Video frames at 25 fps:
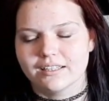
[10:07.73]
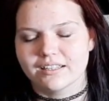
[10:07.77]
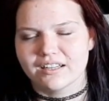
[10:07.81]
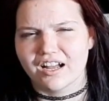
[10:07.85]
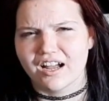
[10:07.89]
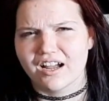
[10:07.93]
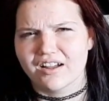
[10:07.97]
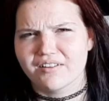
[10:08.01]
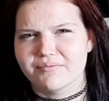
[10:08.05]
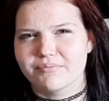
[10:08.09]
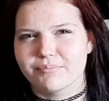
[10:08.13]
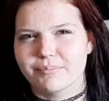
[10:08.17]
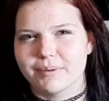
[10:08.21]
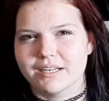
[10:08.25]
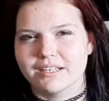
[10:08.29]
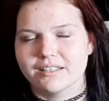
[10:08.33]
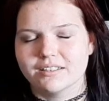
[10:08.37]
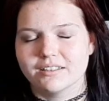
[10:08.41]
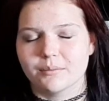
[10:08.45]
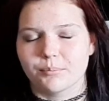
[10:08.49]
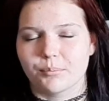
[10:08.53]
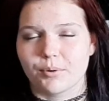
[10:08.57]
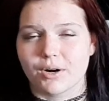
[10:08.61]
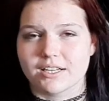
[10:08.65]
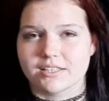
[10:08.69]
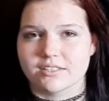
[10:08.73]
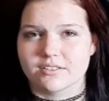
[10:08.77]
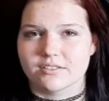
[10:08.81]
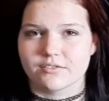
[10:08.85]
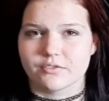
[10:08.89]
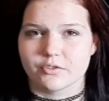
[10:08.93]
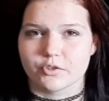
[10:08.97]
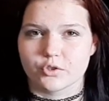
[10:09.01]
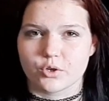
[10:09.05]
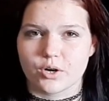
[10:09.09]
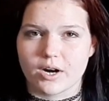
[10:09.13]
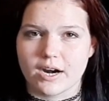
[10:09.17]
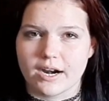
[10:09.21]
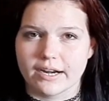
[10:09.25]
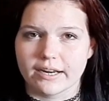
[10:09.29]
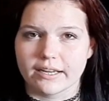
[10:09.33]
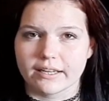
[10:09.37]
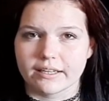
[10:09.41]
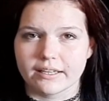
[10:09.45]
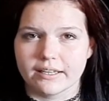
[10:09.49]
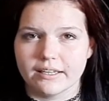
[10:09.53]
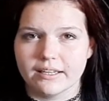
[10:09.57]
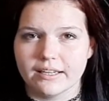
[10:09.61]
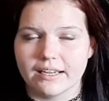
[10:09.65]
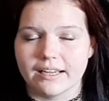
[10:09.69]
I've been in the process of trying
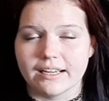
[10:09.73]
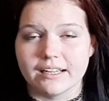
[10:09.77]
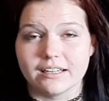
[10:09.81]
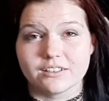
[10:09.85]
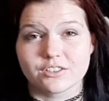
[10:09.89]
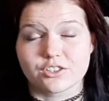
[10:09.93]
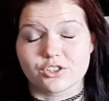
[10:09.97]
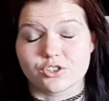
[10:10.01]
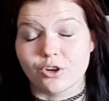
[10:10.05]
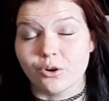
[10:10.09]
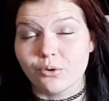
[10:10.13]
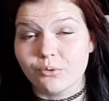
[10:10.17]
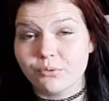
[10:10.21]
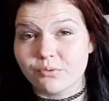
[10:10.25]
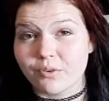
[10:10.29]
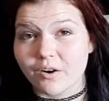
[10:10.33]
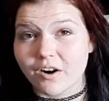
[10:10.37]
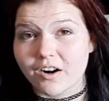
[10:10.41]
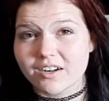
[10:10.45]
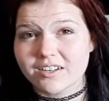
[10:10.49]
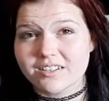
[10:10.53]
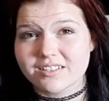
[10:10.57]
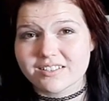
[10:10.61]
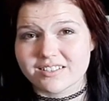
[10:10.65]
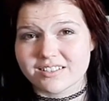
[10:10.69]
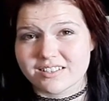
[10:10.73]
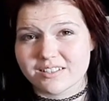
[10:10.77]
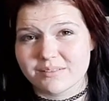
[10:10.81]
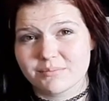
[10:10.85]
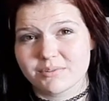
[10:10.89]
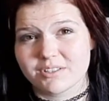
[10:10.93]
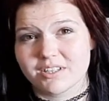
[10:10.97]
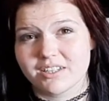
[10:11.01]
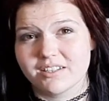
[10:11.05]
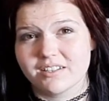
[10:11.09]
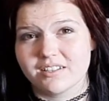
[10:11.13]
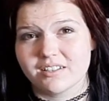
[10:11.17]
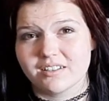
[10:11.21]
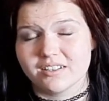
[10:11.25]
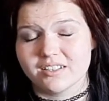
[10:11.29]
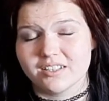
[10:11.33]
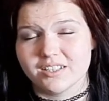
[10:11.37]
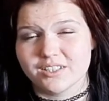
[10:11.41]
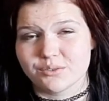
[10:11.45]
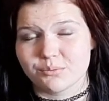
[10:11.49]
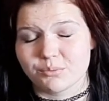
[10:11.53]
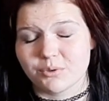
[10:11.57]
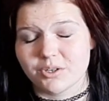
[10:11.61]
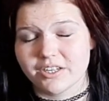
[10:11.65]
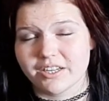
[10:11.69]
it, and so far it seems like
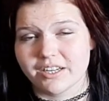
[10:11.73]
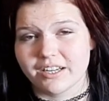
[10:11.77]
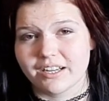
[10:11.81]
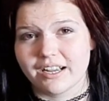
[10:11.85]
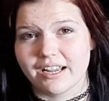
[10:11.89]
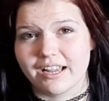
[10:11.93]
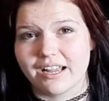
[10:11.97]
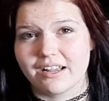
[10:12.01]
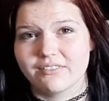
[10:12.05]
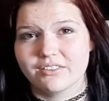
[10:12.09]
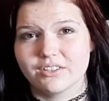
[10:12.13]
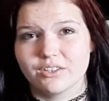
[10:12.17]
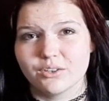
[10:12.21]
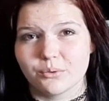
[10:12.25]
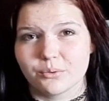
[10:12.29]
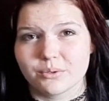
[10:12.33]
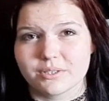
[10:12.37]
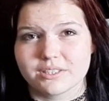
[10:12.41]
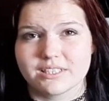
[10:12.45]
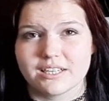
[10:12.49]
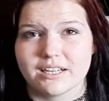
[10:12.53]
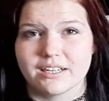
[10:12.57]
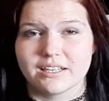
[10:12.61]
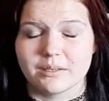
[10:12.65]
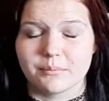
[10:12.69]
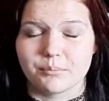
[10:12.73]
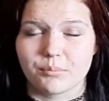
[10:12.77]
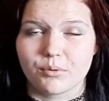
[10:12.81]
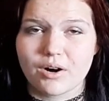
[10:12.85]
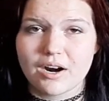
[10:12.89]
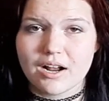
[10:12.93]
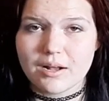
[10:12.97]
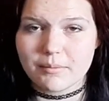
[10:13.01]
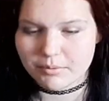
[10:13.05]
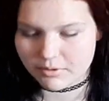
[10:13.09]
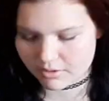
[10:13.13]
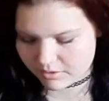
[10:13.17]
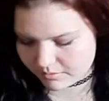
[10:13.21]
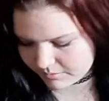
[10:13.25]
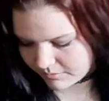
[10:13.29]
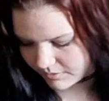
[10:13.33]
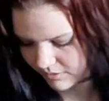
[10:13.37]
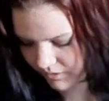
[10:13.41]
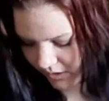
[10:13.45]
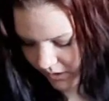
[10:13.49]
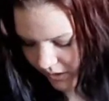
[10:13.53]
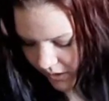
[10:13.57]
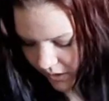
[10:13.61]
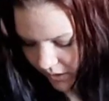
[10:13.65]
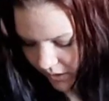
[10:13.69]
it's working. I haven't noticed any problems.